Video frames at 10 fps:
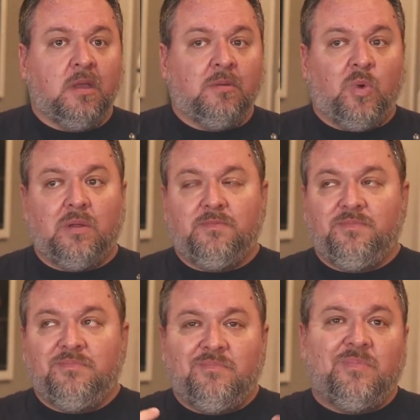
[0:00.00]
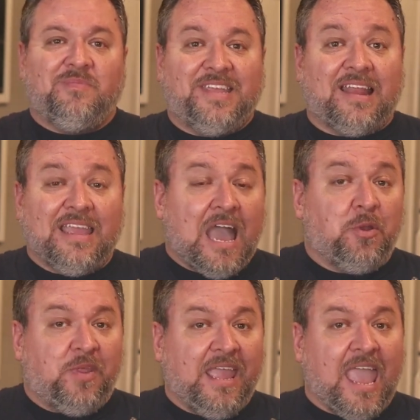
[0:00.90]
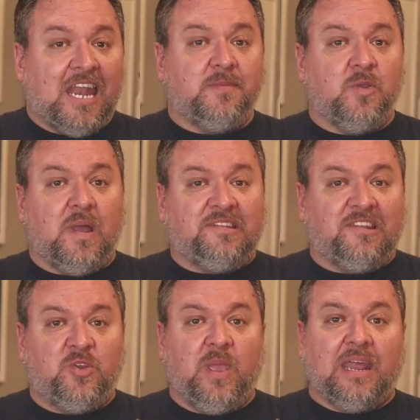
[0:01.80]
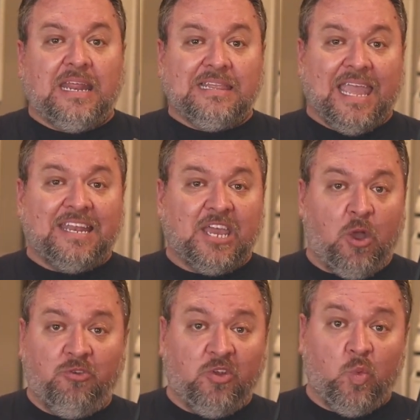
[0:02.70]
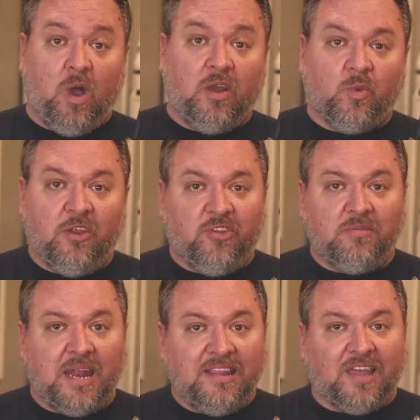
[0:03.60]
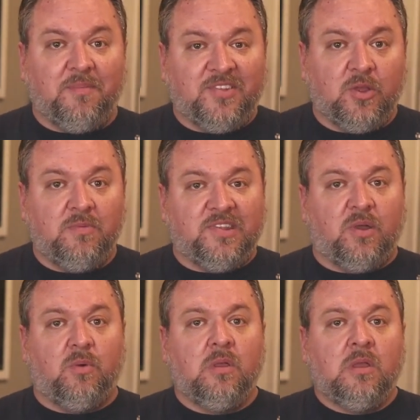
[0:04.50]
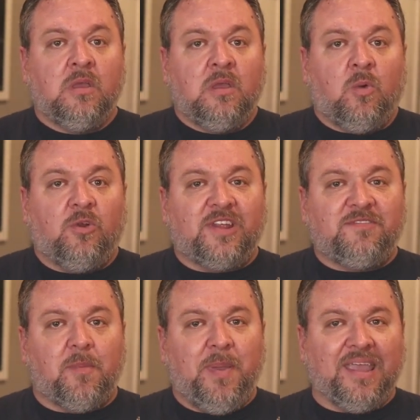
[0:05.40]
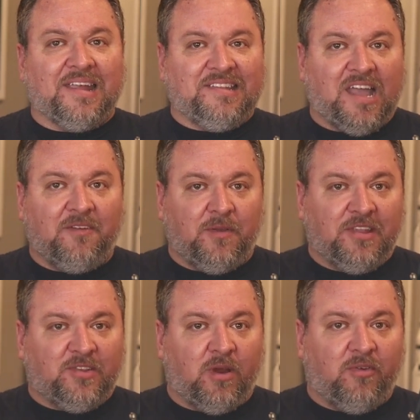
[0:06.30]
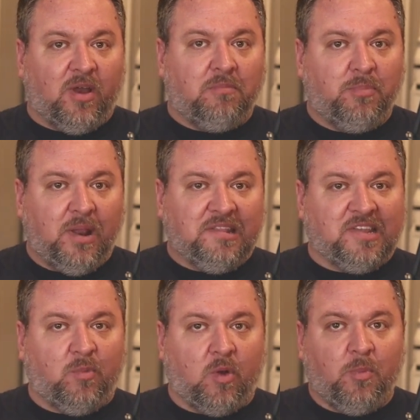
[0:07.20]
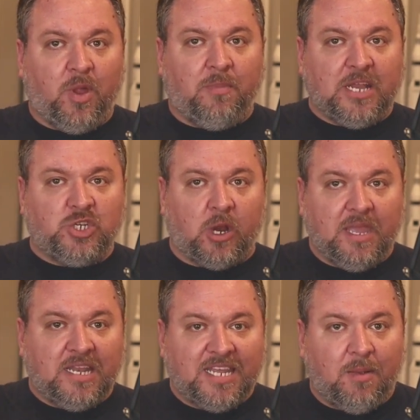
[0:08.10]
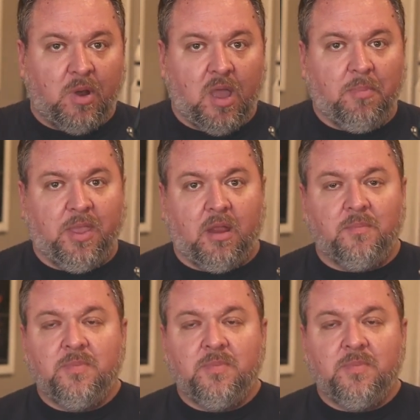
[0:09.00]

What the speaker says: Well, sadly, I don't think AWS is doing an Atlantic Ocean 1 region anytime soon, so we're just going to have to pick a side for the server and put it somewhere. We'll put it by Charlie and Deborah up here.